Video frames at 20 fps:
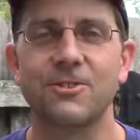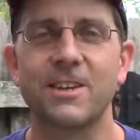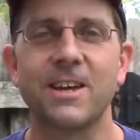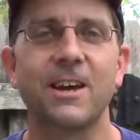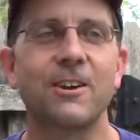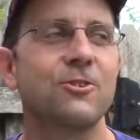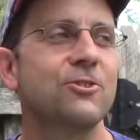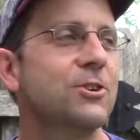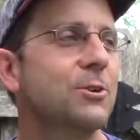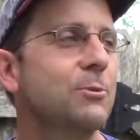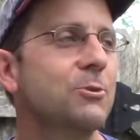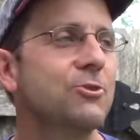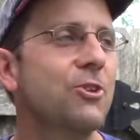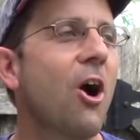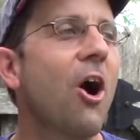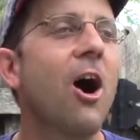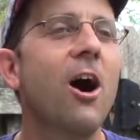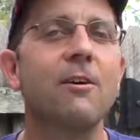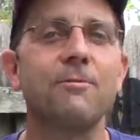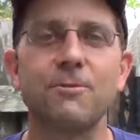The energy was
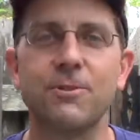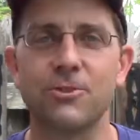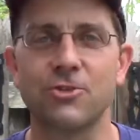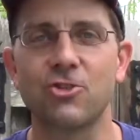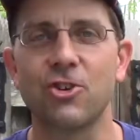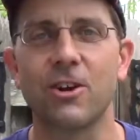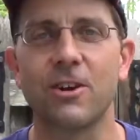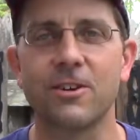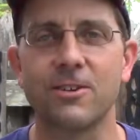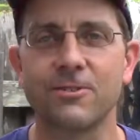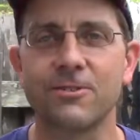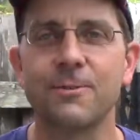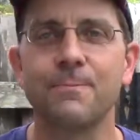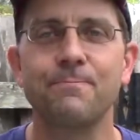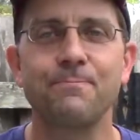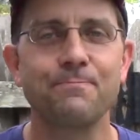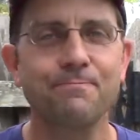off the charts.